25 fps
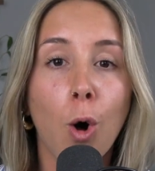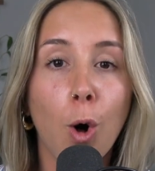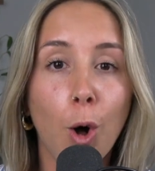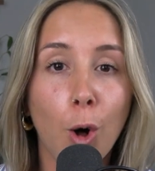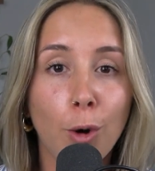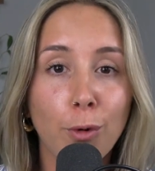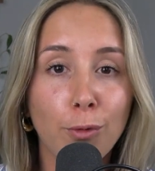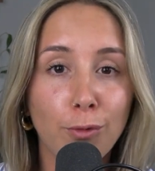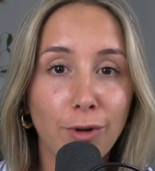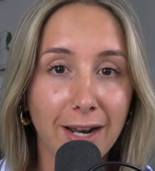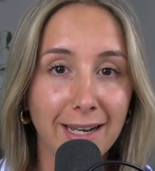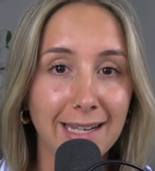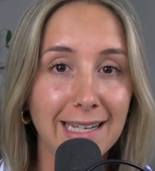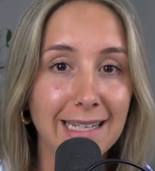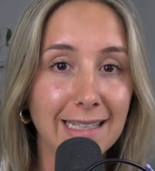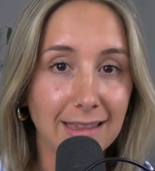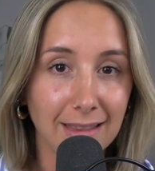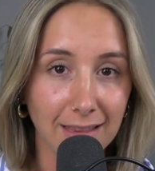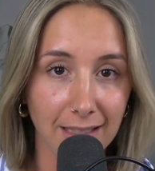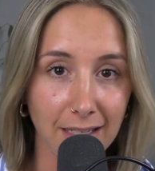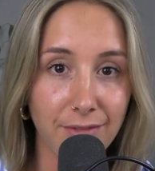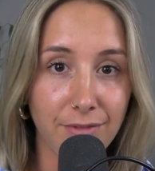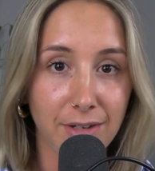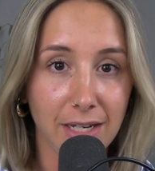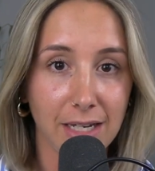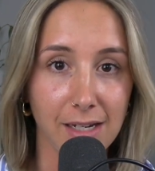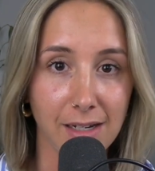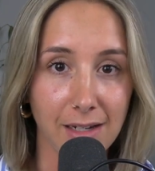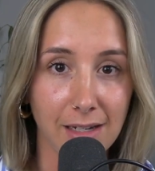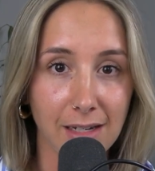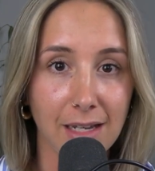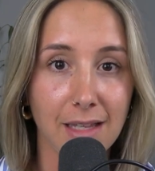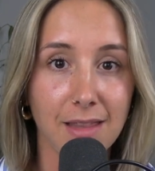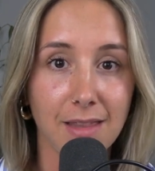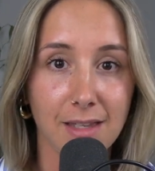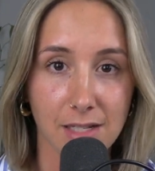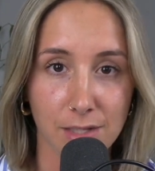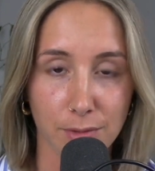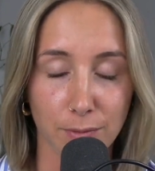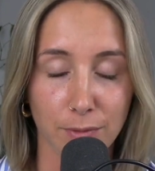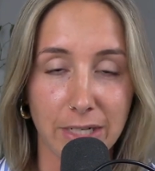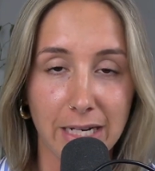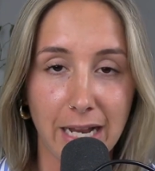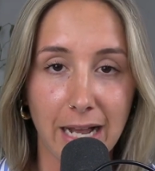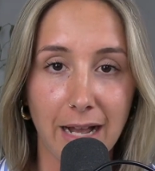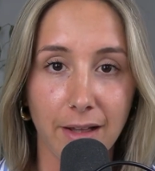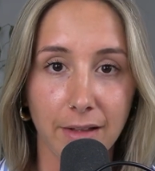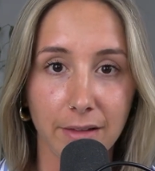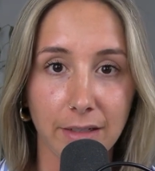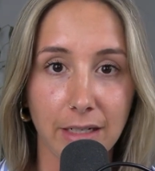already living in this
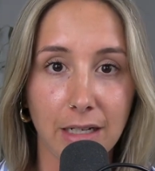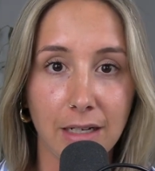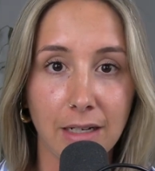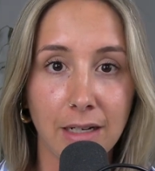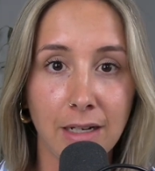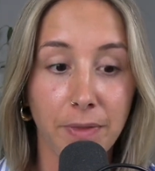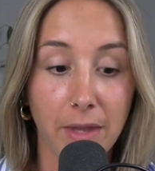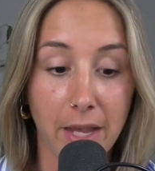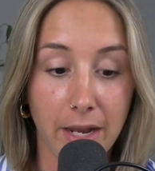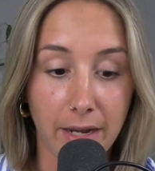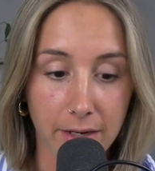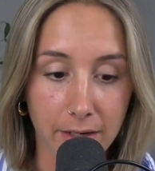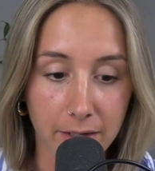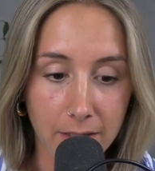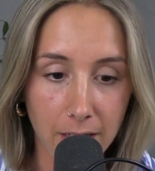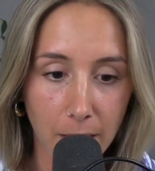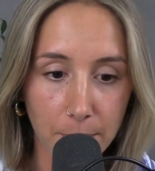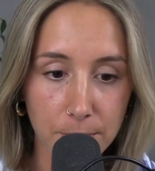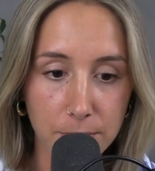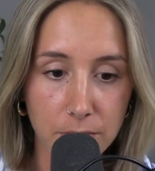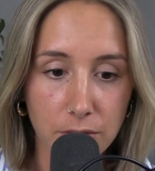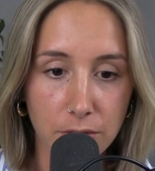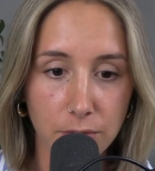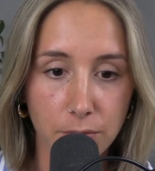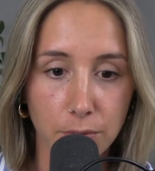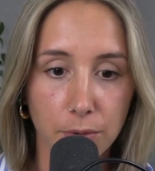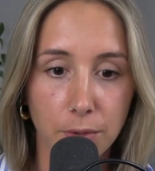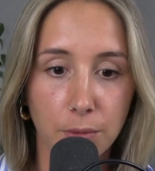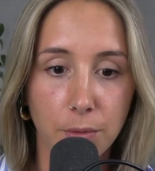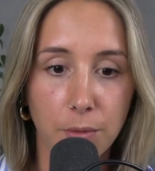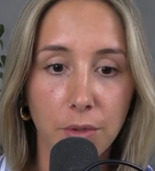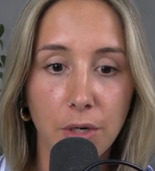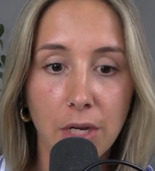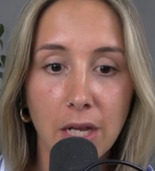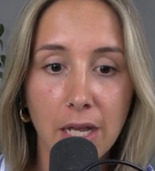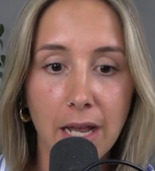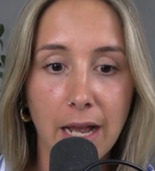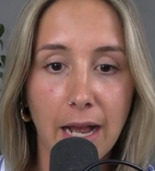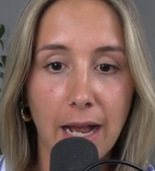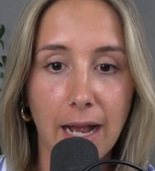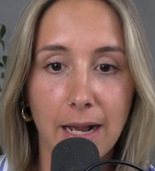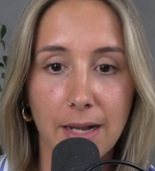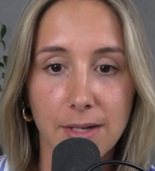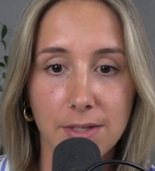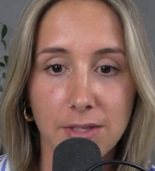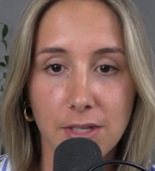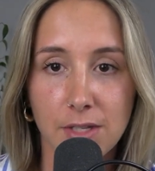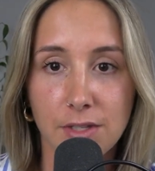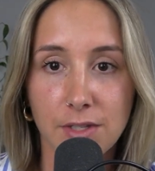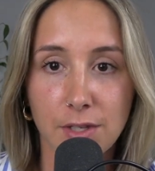reality. And it comes through
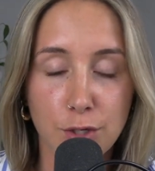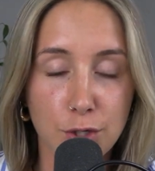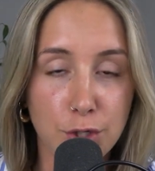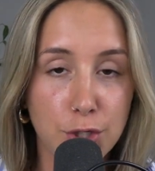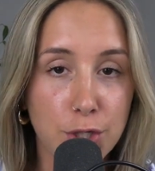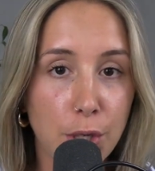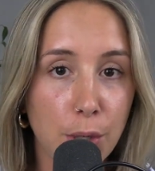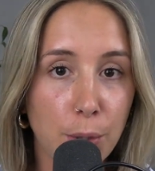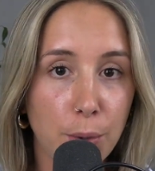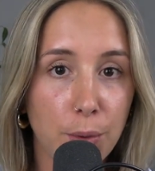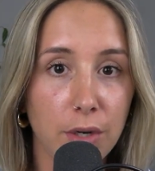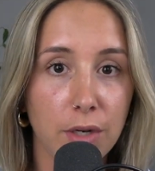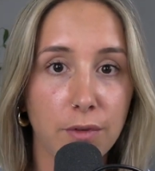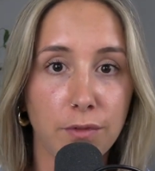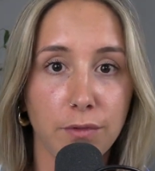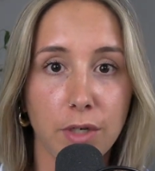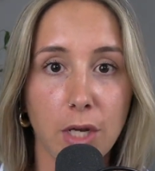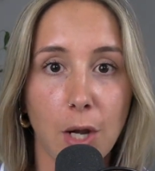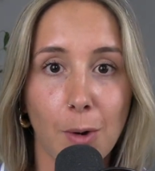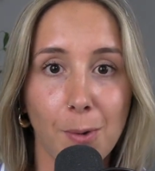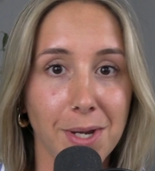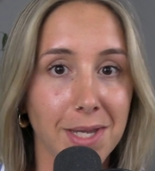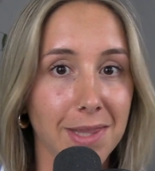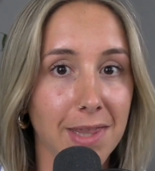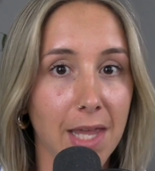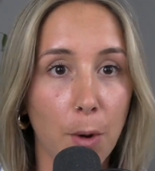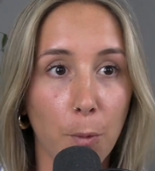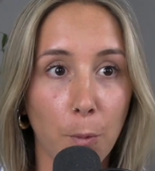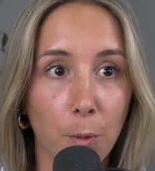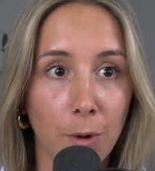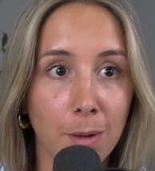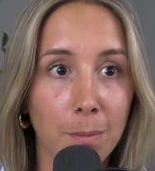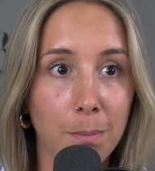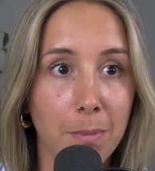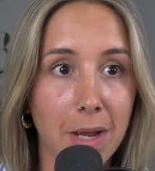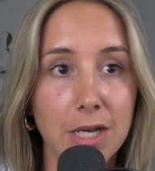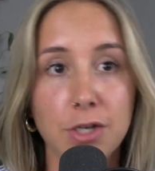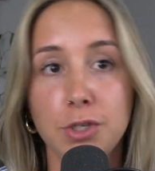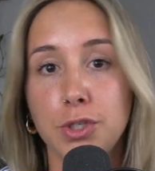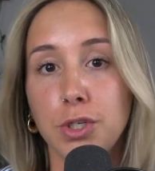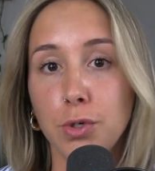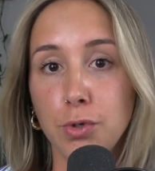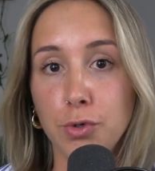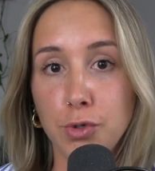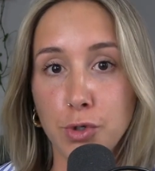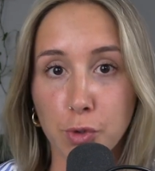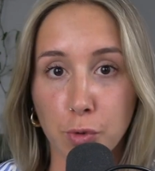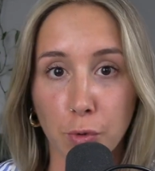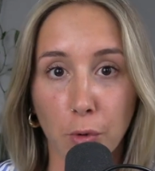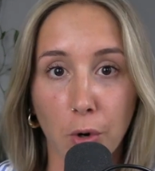as this intuitive knowing that we're meant to
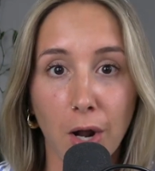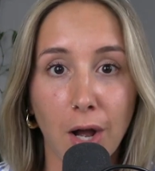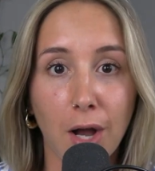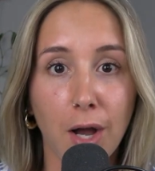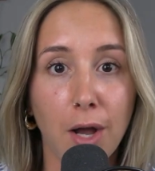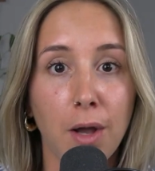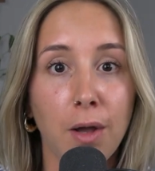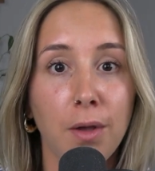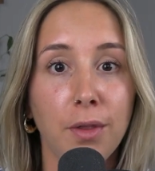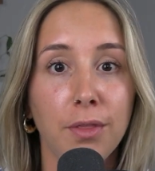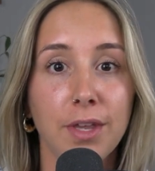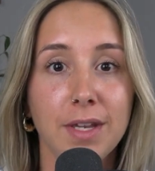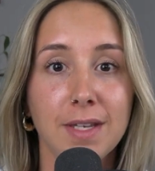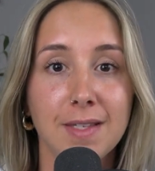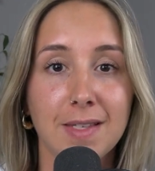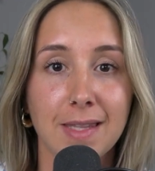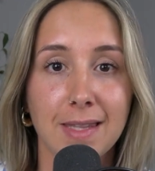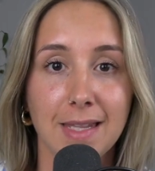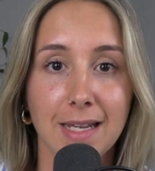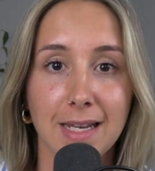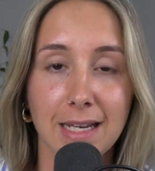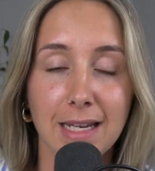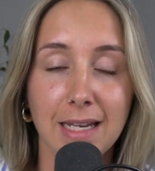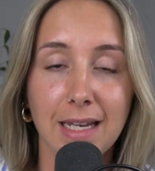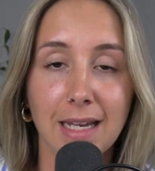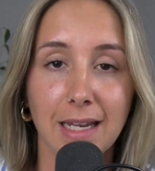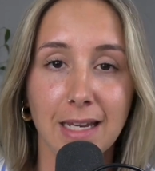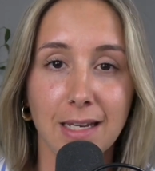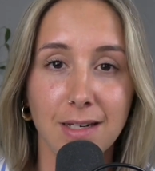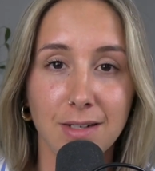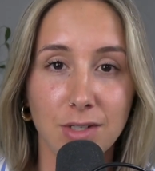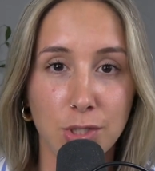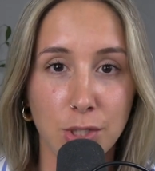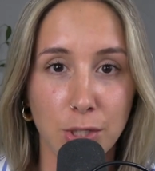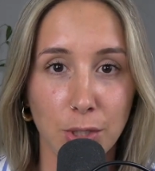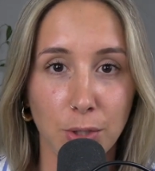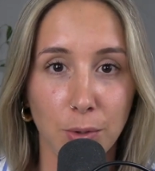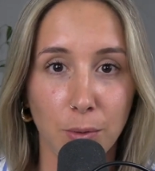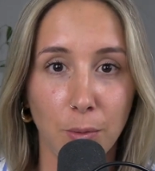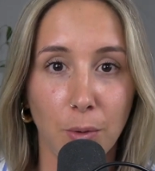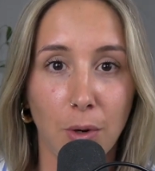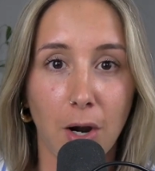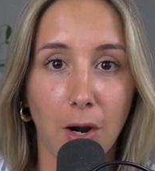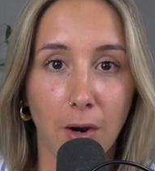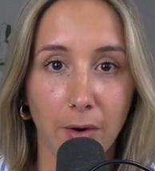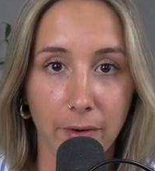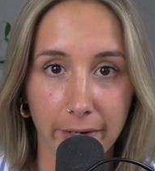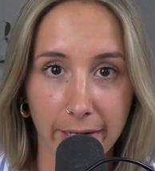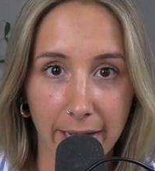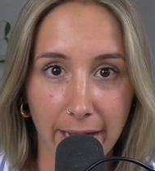draw this thing into
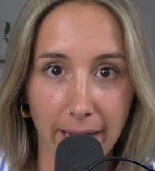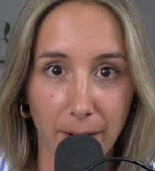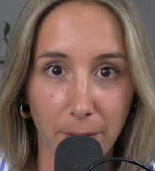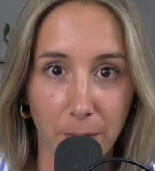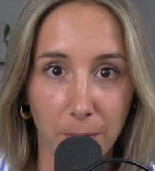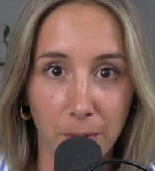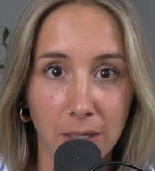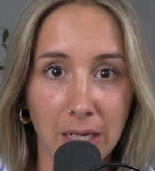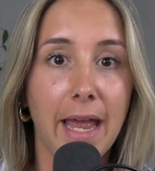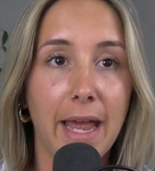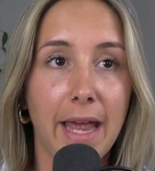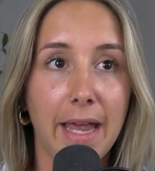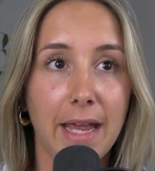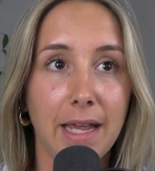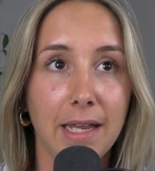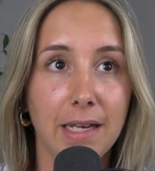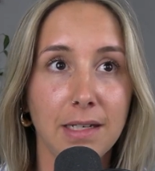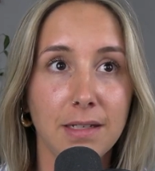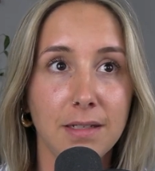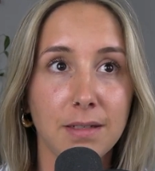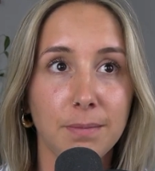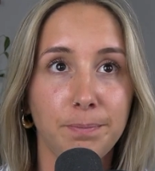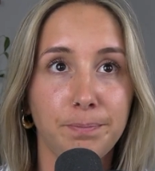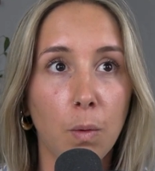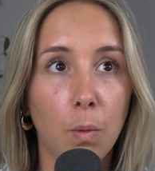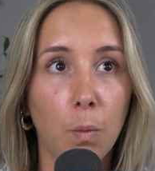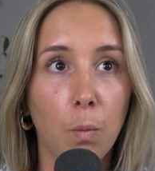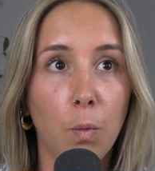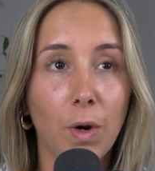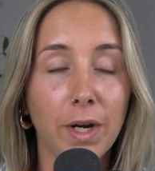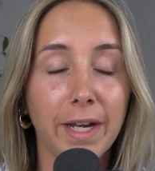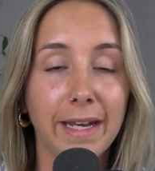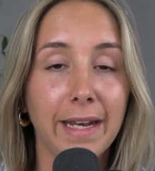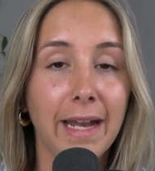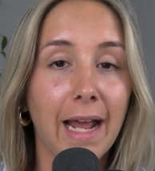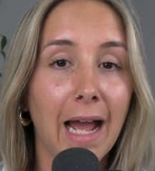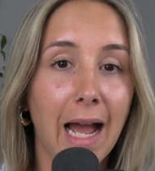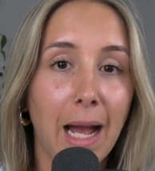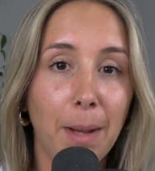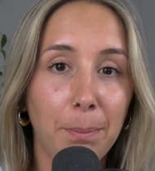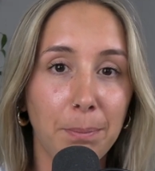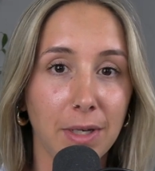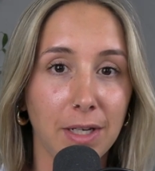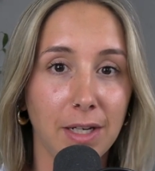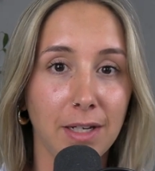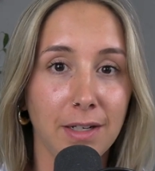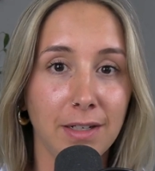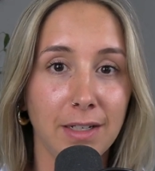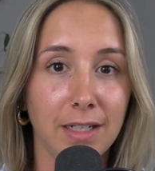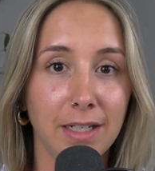our now. And what can
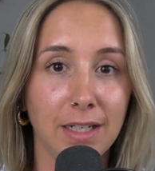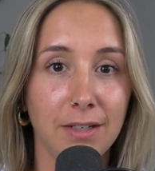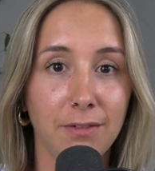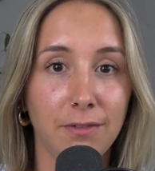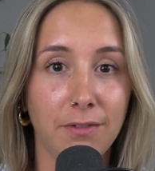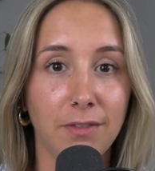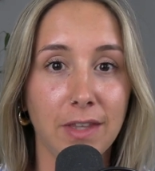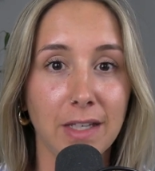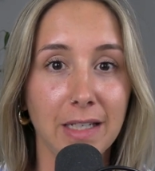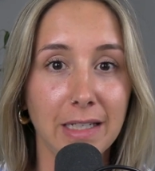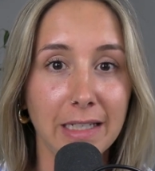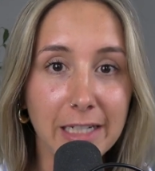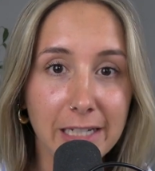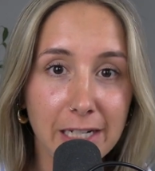happen if the